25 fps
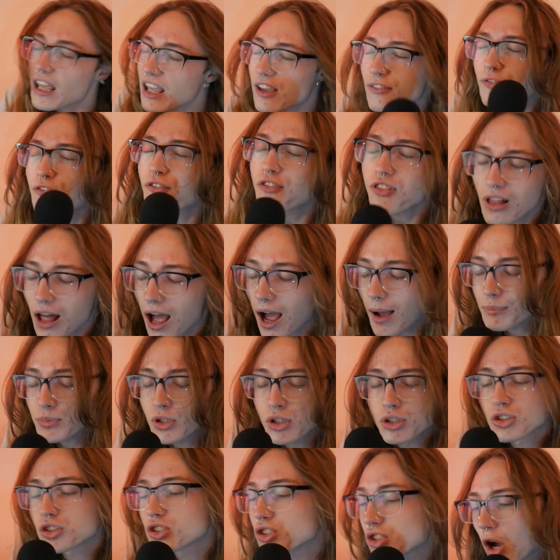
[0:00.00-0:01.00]
It
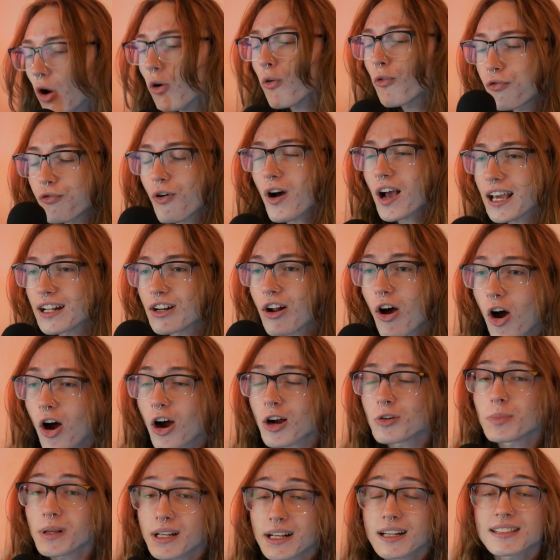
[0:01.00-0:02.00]
flopped so fucking
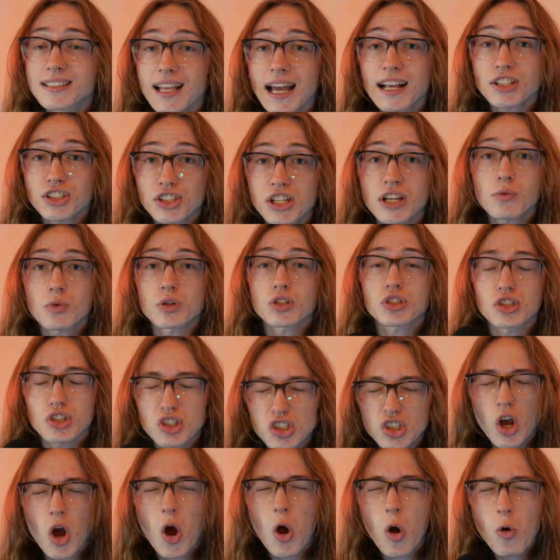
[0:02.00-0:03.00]
hard because that shit was
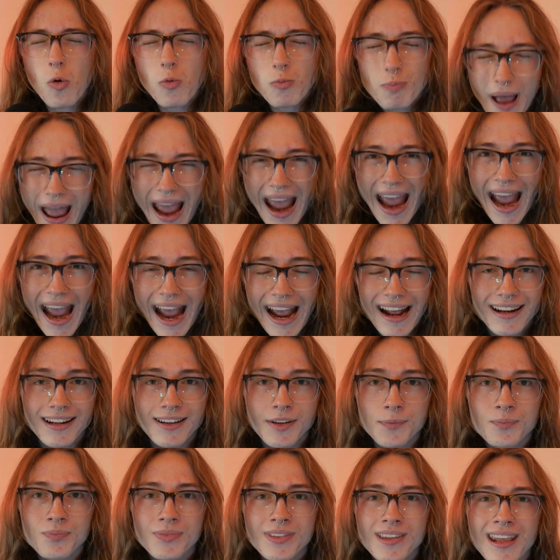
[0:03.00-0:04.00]
so bad.
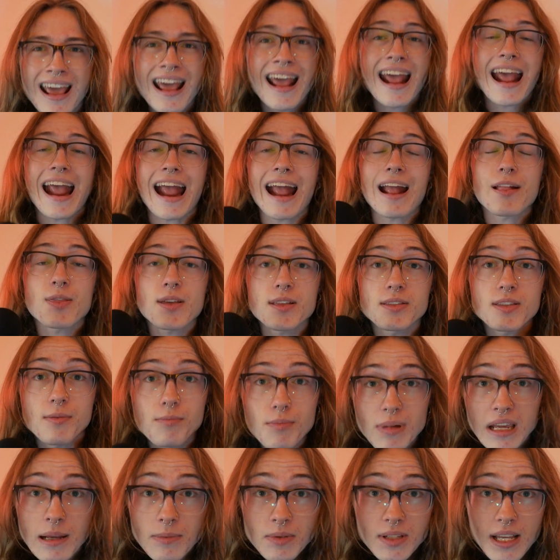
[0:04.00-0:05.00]
And then the
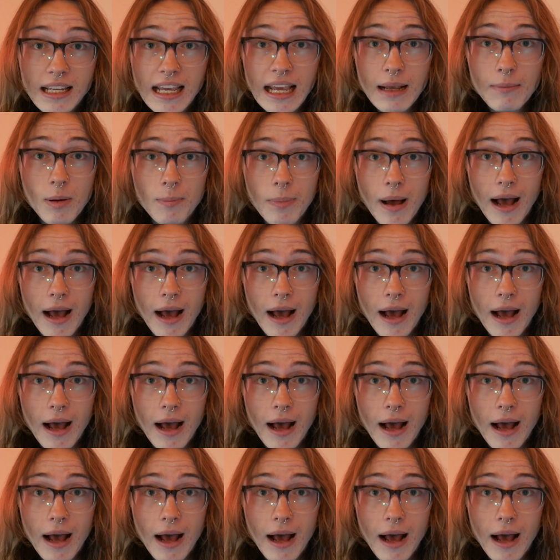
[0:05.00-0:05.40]
memes that came up